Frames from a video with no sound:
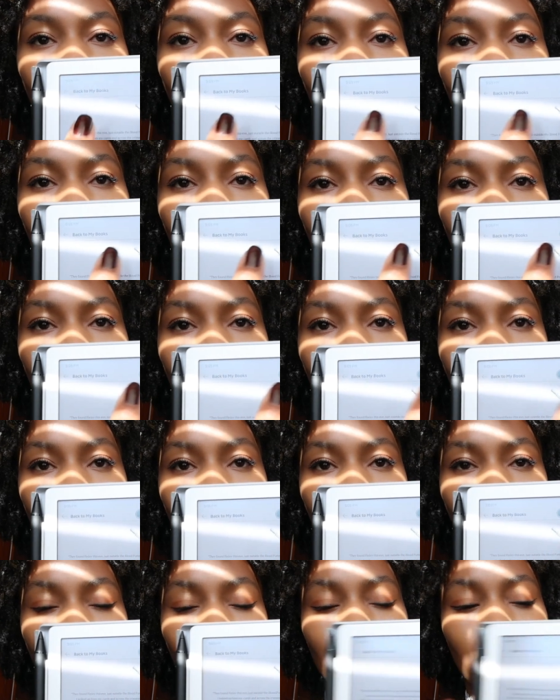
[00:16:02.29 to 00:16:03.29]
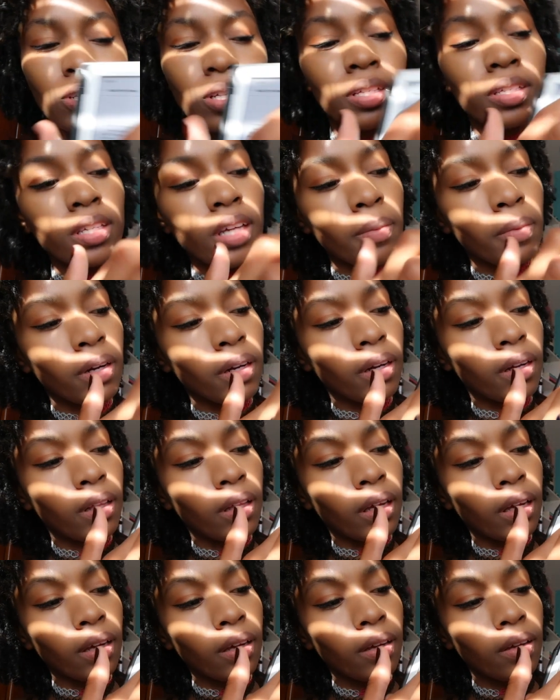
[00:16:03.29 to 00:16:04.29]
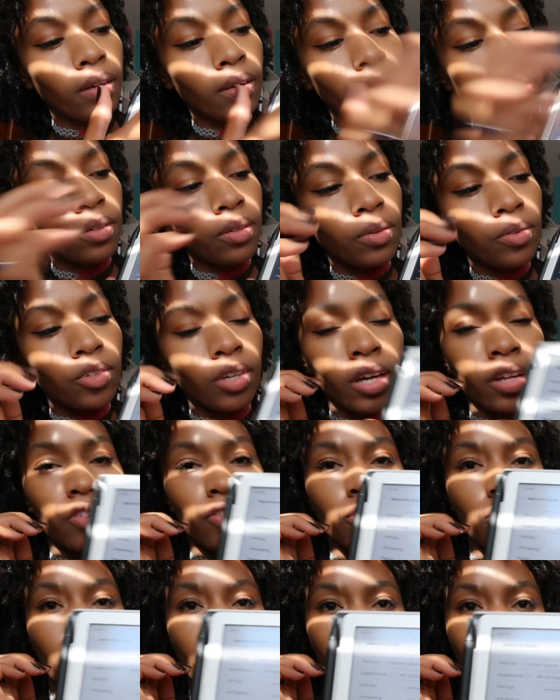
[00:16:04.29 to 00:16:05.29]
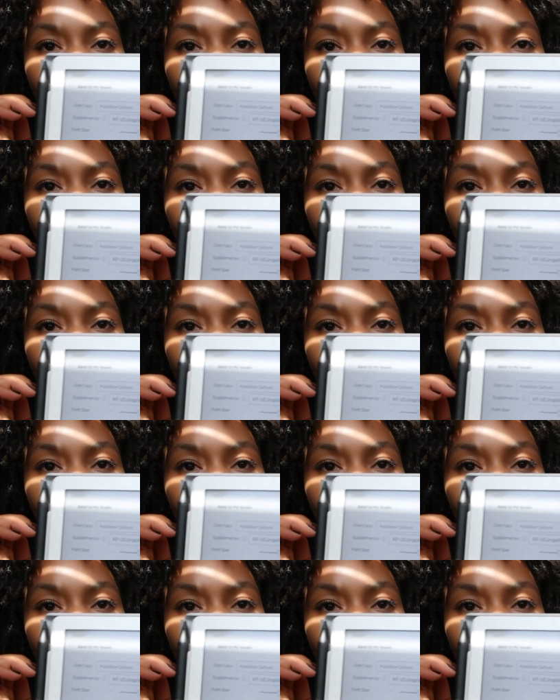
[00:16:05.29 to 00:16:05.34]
Then I have my options. I'm going to click to change the